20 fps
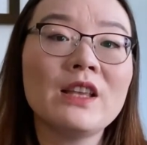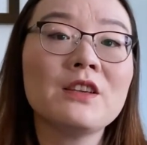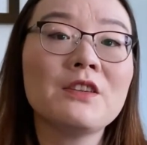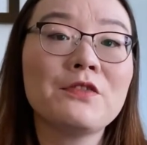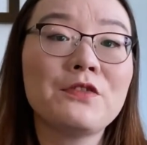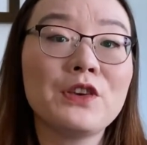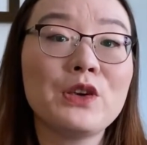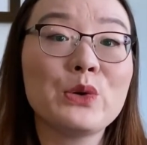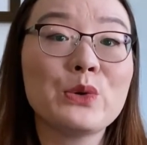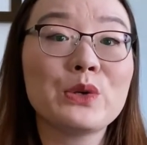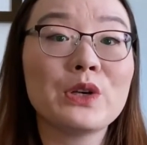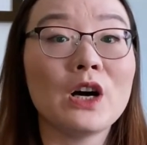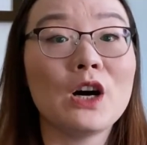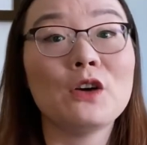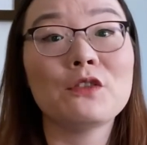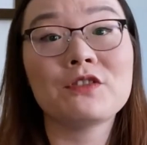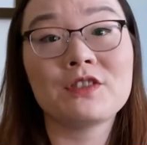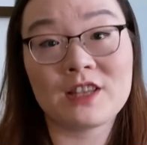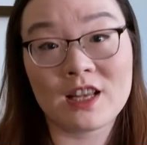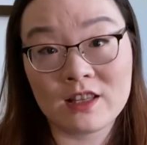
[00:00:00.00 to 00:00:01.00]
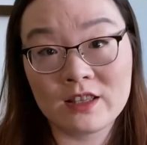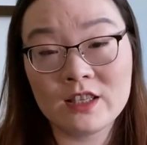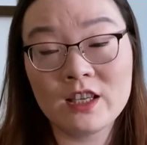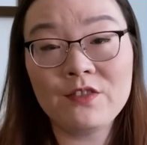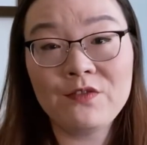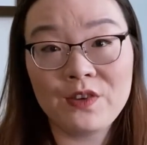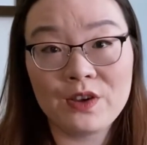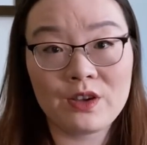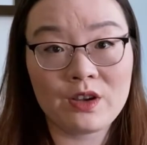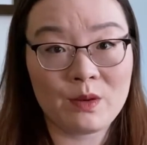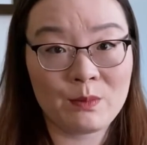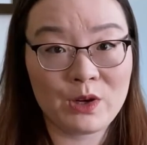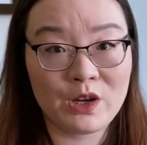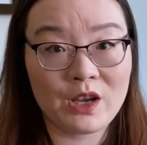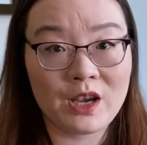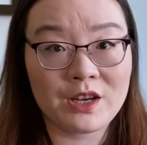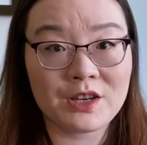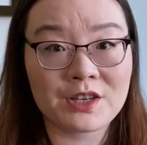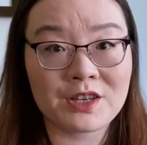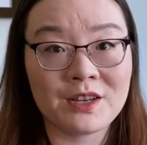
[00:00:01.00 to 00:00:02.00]
the field of scientific
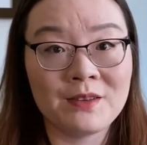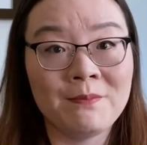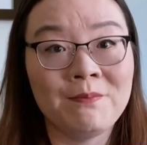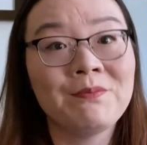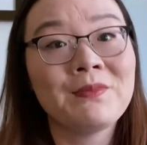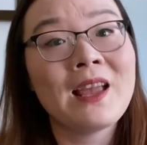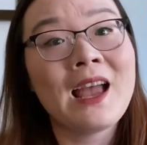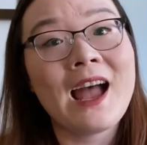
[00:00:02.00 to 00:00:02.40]
communication,